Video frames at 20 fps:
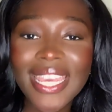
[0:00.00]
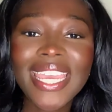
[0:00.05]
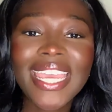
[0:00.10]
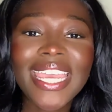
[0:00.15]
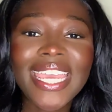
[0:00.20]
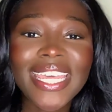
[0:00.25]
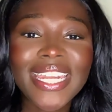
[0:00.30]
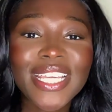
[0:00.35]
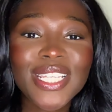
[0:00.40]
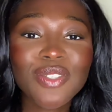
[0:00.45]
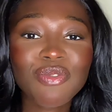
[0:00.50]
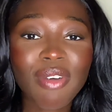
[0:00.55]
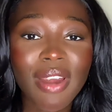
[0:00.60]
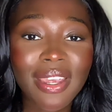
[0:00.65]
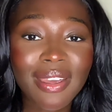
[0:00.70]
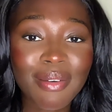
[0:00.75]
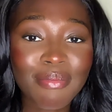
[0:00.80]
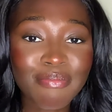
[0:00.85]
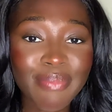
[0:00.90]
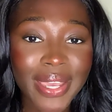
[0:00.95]
It is
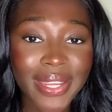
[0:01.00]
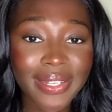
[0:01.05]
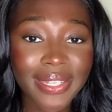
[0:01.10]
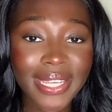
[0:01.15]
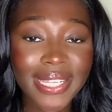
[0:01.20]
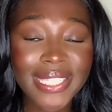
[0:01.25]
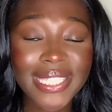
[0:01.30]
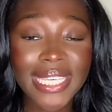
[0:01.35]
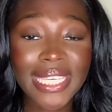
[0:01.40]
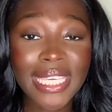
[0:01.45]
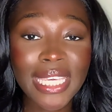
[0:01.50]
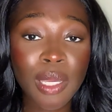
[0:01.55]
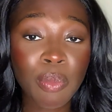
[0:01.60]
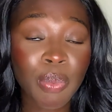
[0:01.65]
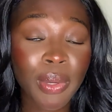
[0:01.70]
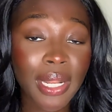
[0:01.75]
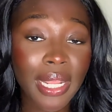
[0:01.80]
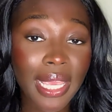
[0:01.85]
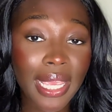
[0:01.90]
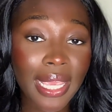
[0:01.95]
recommended to keep
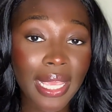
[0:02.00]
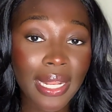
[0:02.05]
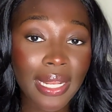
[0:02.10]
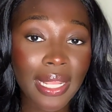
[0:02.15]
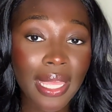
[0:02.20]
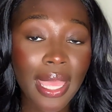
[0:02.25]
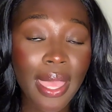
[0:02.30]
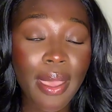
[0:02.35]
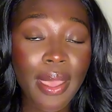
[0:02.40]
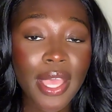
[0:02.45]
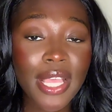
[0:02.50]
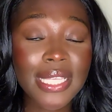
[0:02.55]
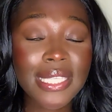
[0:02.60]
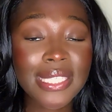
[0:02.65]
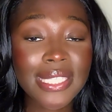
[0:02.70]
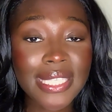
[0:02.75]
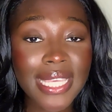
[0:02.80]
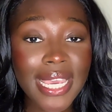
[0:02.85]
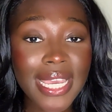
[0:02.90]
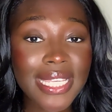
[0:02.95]
it in
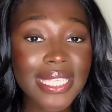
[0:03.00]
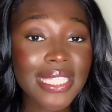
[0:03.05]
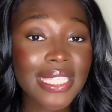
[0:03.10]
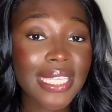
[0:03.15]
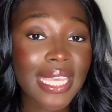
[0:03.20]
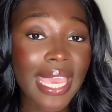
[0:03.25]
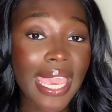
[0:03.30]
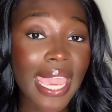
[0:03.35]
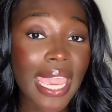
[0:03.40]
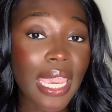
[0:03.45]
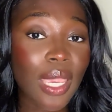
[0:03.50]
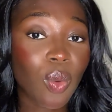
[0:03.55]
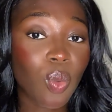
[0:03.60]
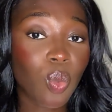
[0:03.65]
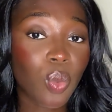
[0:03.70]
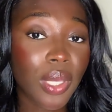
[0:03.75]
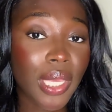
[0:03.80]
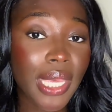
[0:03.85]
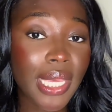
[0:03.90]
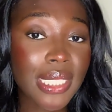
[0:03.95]
6 to 8
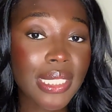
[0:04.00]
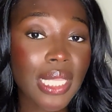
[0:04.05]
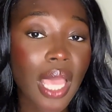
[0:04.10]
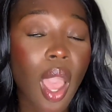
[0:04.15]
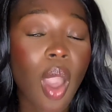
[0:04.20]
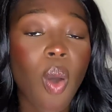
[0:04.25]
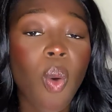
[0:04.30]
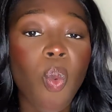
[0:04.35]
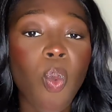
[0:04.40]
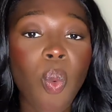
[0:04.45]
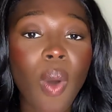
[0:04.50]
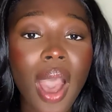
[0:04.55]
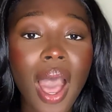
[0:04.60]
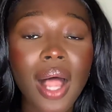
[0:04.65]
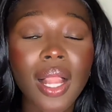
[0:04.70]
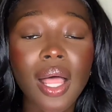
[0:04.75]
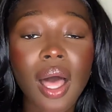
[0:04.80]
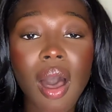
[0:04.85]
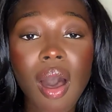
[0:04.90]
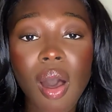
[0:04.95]
weeks
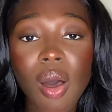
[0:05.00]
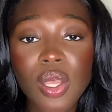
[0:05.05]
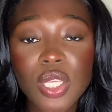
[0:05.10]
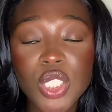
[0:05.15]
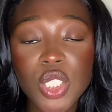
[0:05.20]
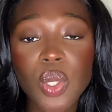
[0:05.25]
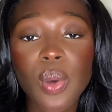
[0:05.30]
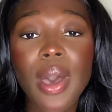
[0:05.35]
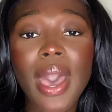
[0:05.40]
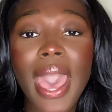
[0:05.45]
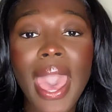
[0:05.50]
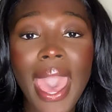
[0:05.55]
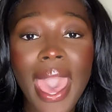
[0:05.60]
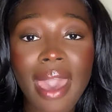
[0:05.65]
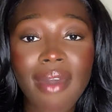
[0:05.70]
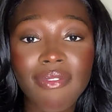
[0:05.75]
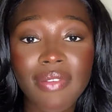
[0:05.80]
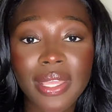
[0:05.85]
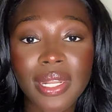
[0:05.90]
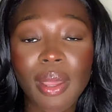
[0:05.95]
while also
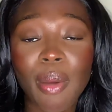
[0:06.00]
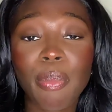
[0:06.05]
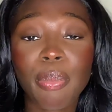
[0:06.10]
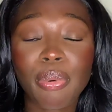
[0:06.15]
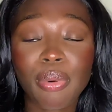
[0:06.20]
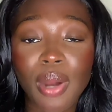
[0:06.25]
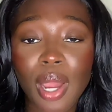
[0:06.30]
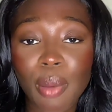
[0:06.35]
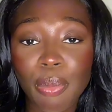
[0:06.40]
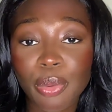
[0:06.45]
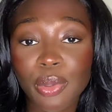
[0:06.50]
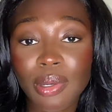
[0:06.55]
having proper